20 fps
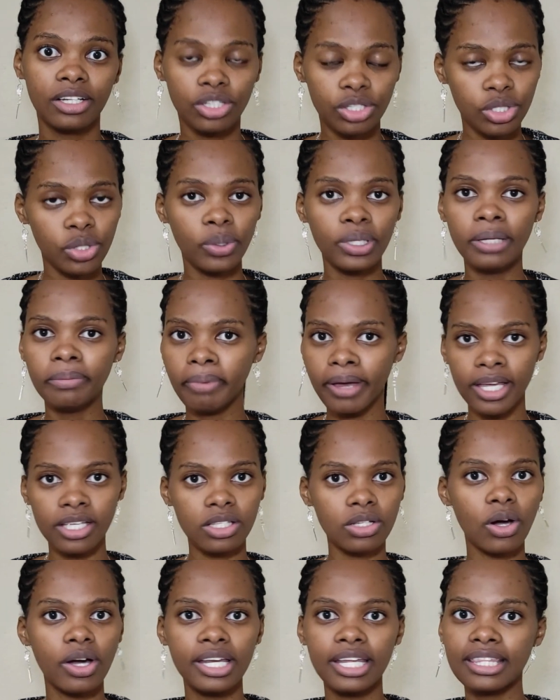solely
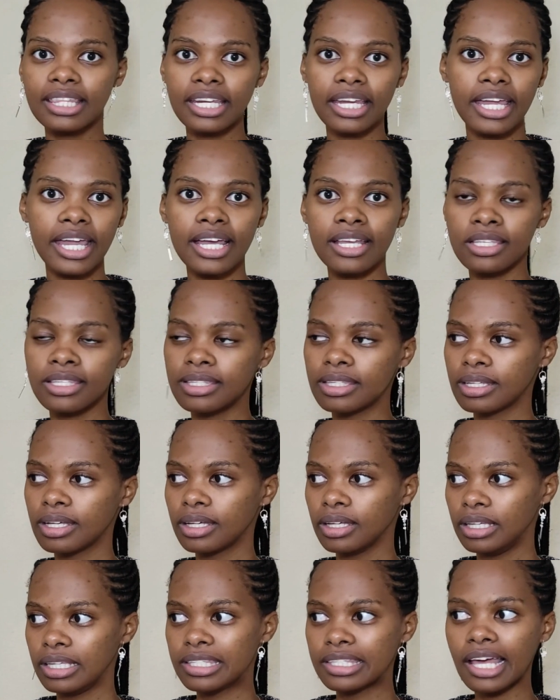based on 3 years,
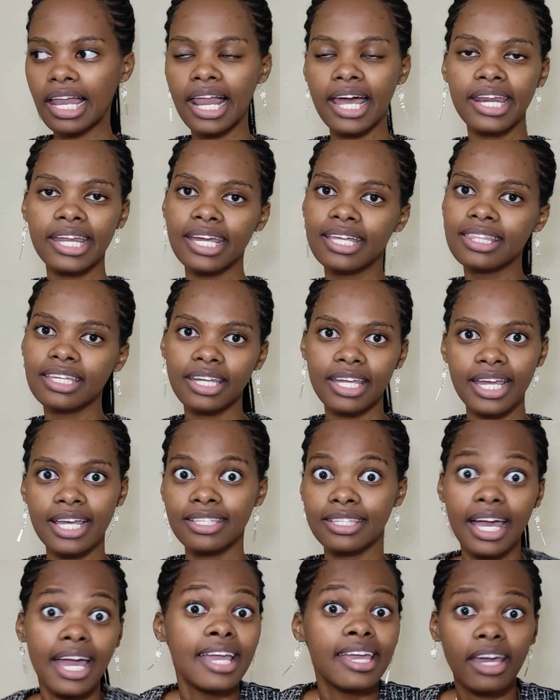salary 3
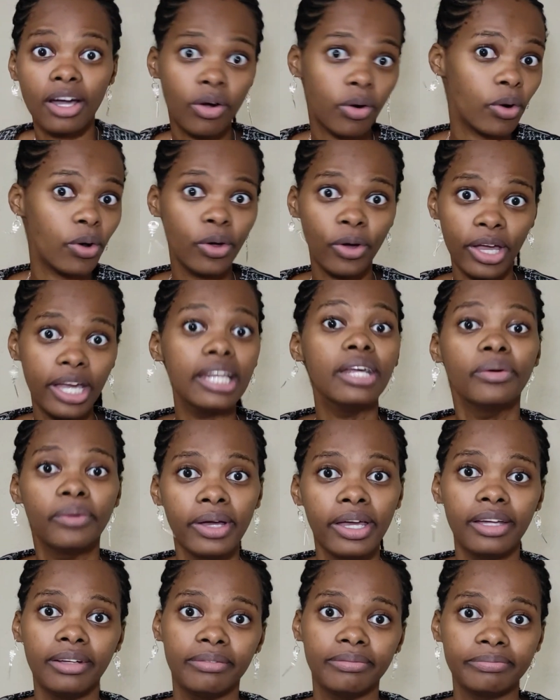years, and your koyo
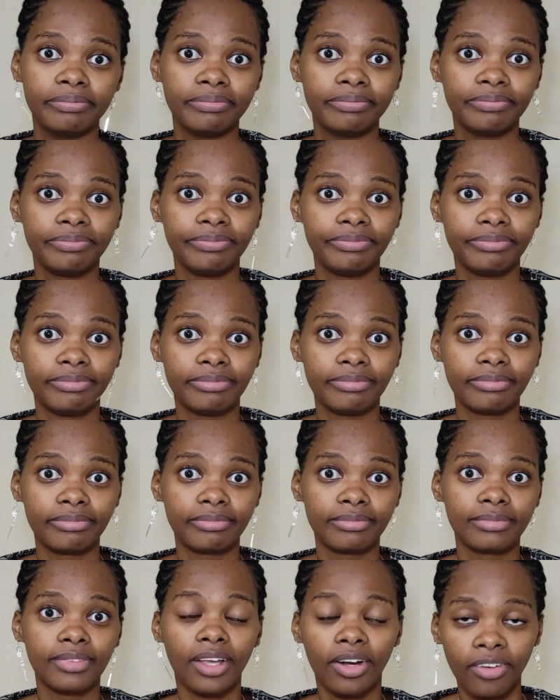anyway,
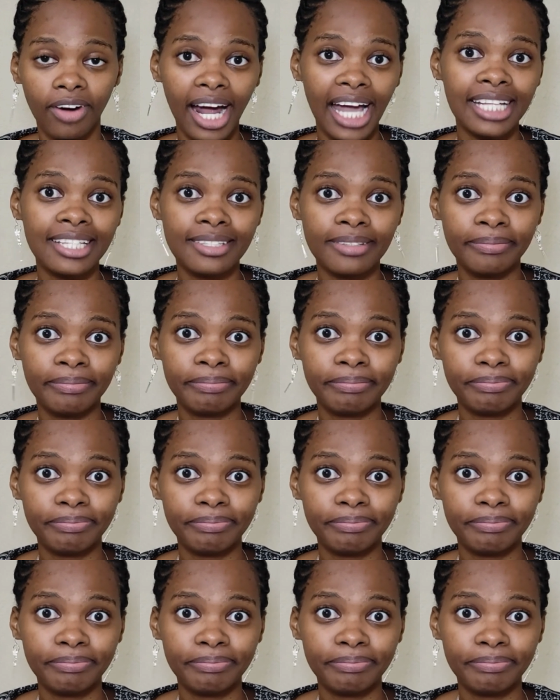right?